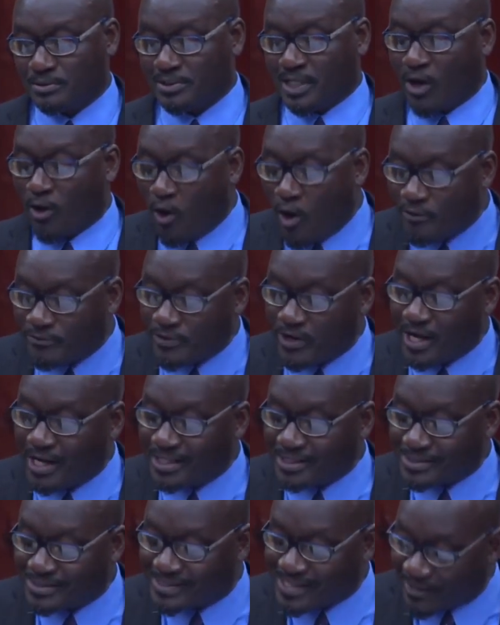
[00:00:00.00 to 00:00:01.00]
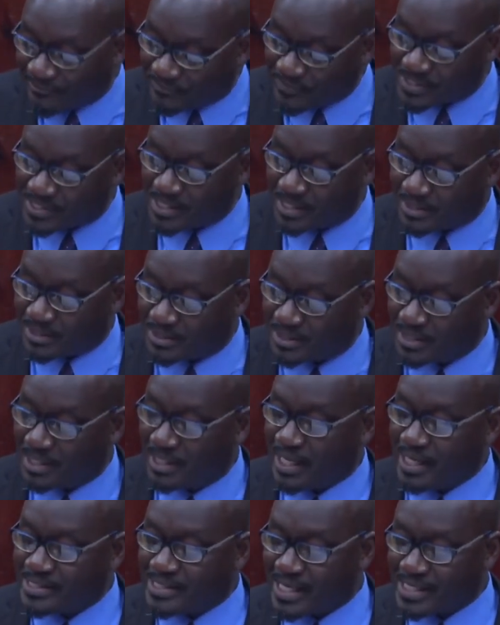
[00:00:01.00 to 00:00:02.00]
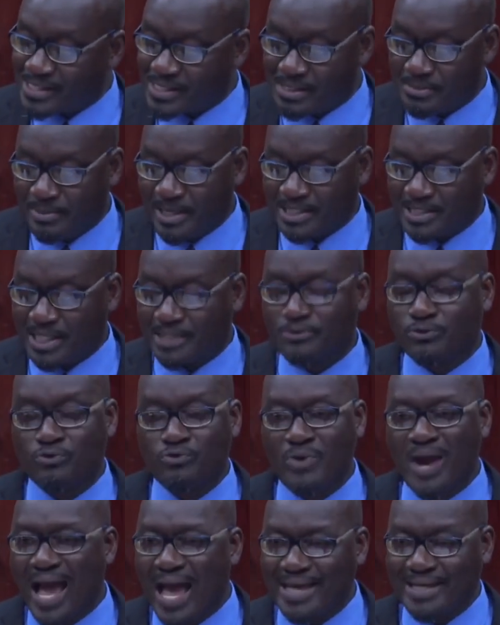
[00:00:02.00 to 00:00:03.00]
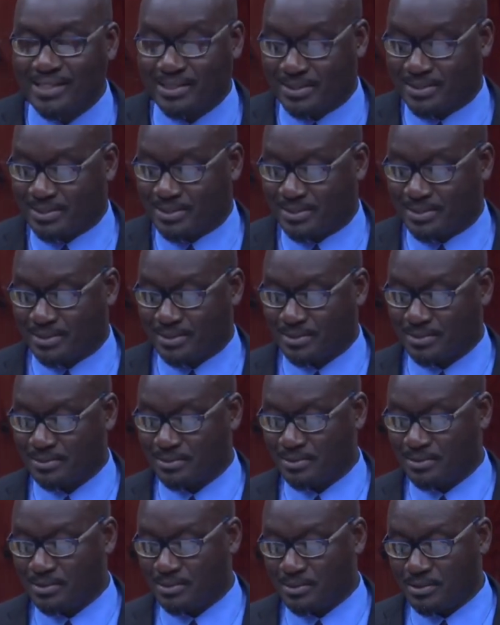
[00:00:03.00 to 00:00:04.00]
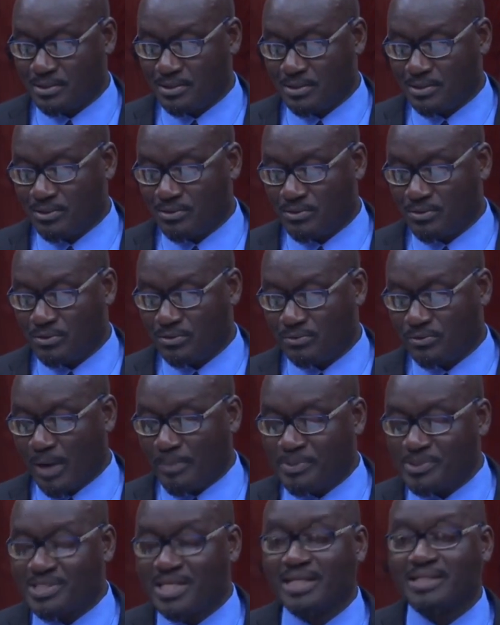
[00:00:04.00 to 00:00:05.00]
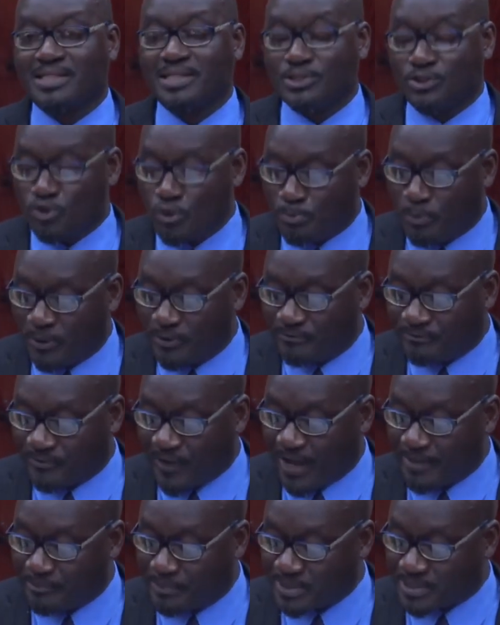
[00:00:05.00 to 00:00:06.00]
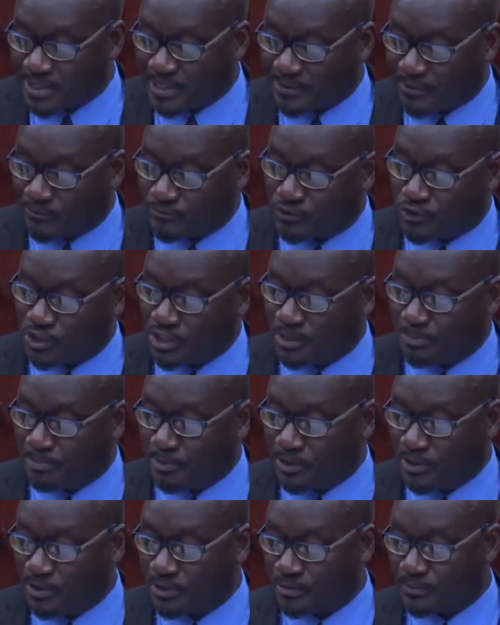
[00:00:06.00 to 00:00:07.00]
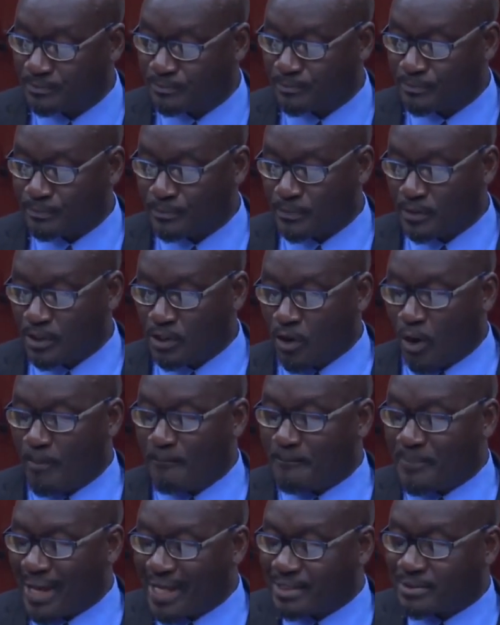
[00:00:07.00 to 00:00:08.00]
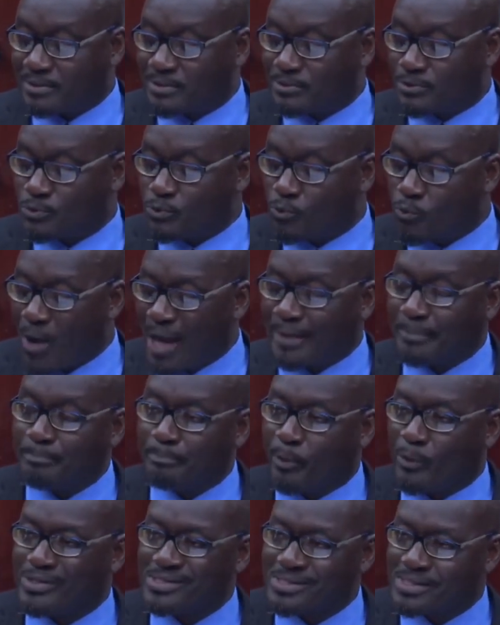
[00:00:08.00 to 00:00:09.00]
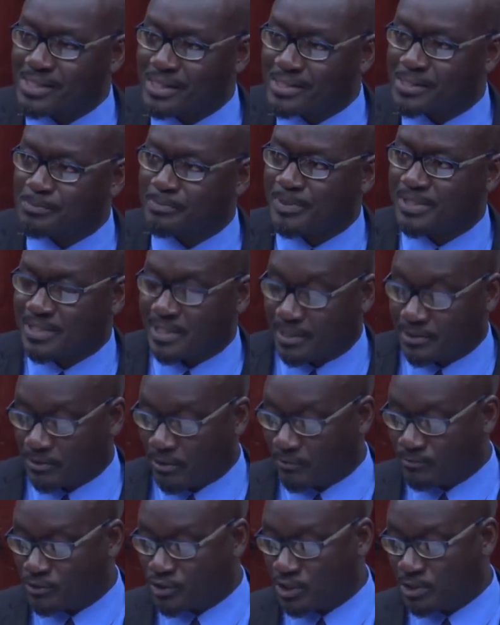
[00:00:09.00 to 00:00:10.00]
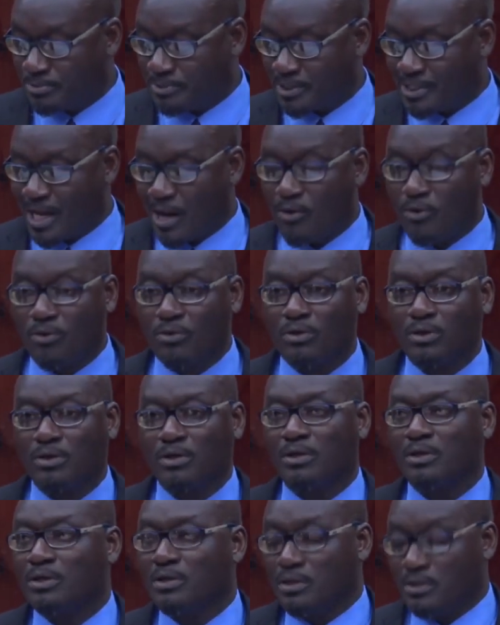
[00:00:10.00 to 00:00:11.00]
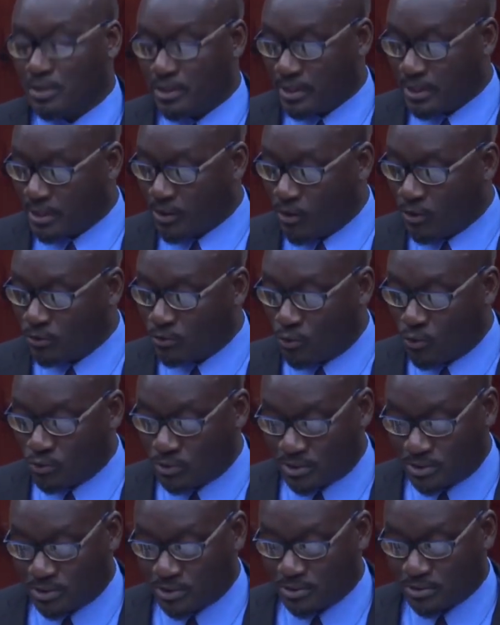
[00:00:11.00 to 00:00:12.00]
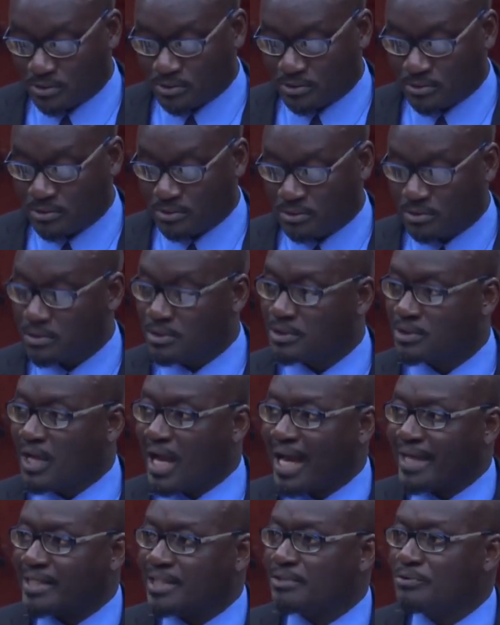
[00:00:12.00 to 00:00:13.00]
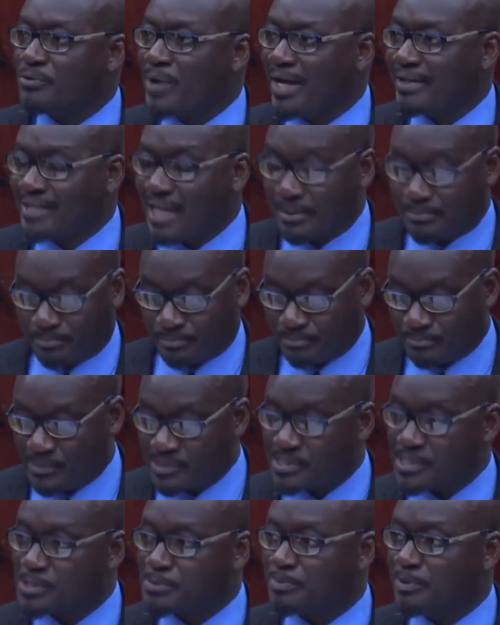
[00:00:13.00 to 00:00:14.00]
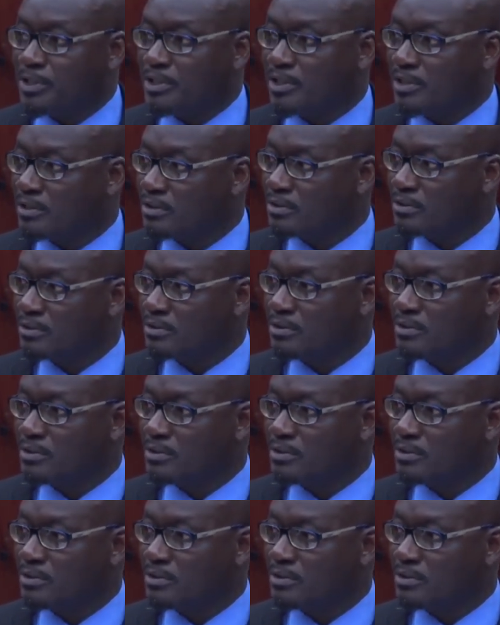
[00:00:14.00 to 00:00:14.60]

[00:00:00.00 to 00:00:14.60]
The overall deficit is estimated to rise, representing 2.5% of GDP compared to 1.6% of GDP. Now, unquote. Now, I didn't write that, Mr. Speaker.